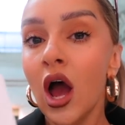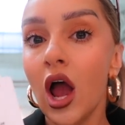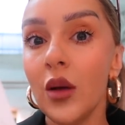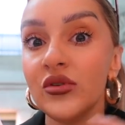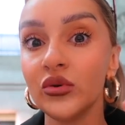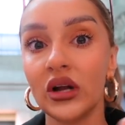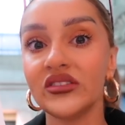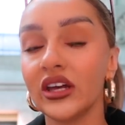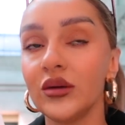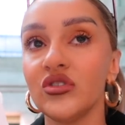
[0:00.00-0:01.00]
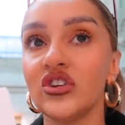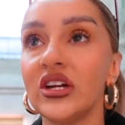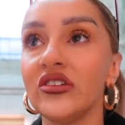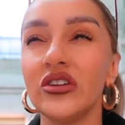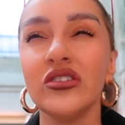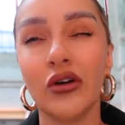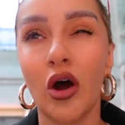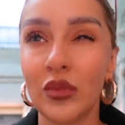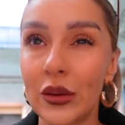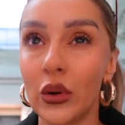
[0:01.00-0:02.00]
Um, there's all like ticket machines, and there
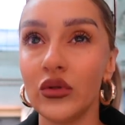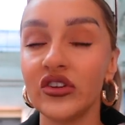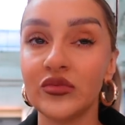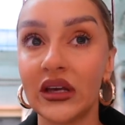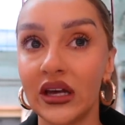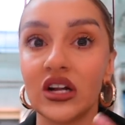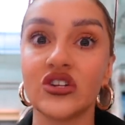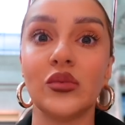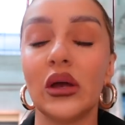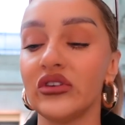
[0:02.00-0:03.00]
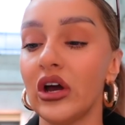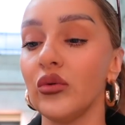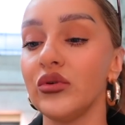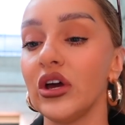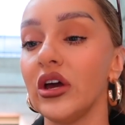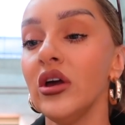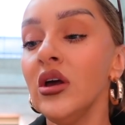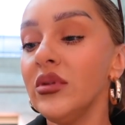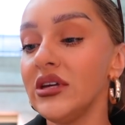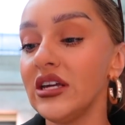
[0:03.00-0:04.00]
are people that speak English that'll be able to help you.
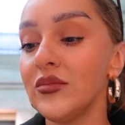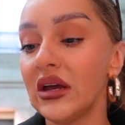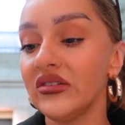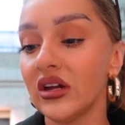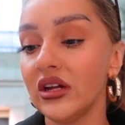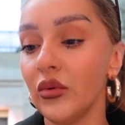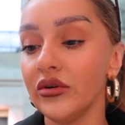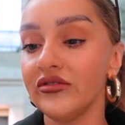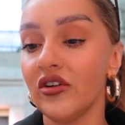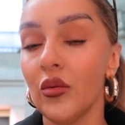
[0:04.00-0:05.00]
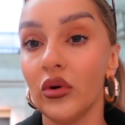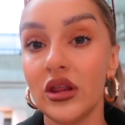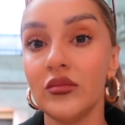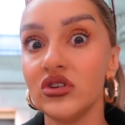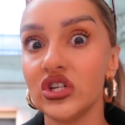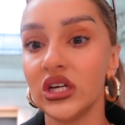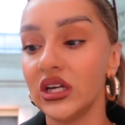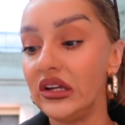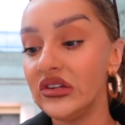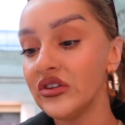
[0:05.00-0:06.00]
But yeah, you basically want to find one of them
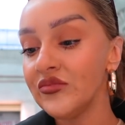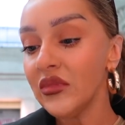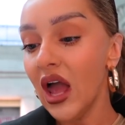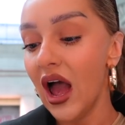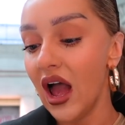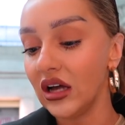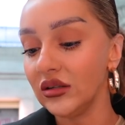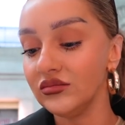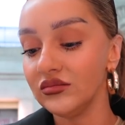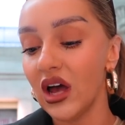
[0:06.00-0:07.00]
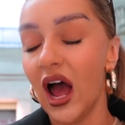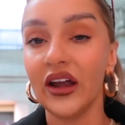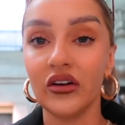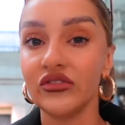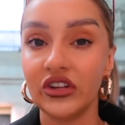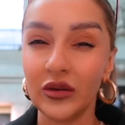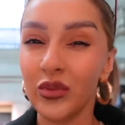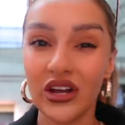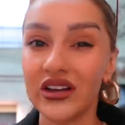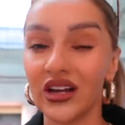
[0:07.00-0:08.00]
machines, um, and obviously you can
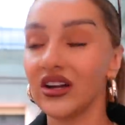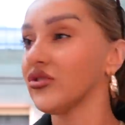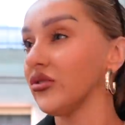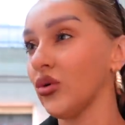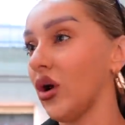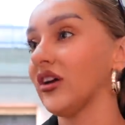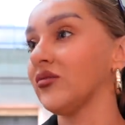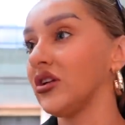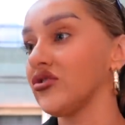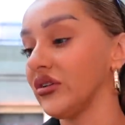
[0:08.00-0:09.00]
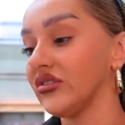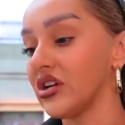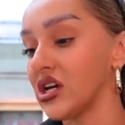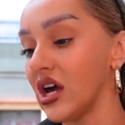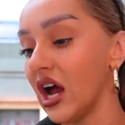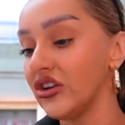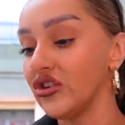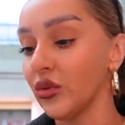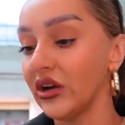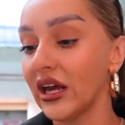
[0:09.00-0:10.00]
put it in English, so it's quite explanatory, isn't it? Yeah, and you
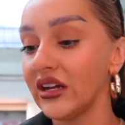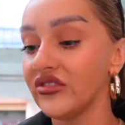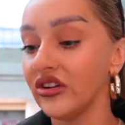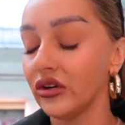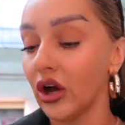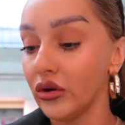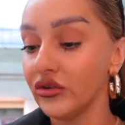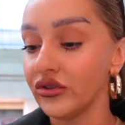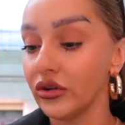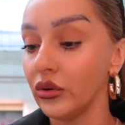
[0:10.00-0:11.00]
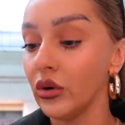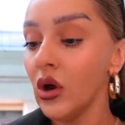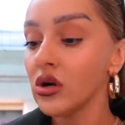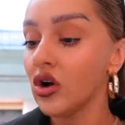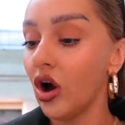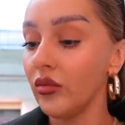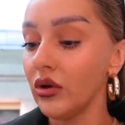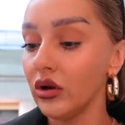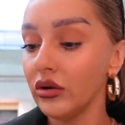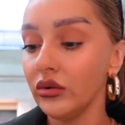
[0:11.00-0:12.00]
just want to get it to go to
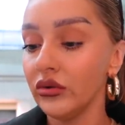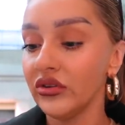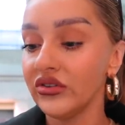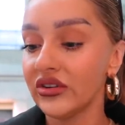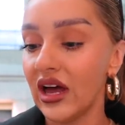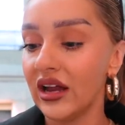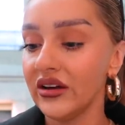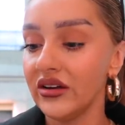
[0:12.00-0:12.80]
Como San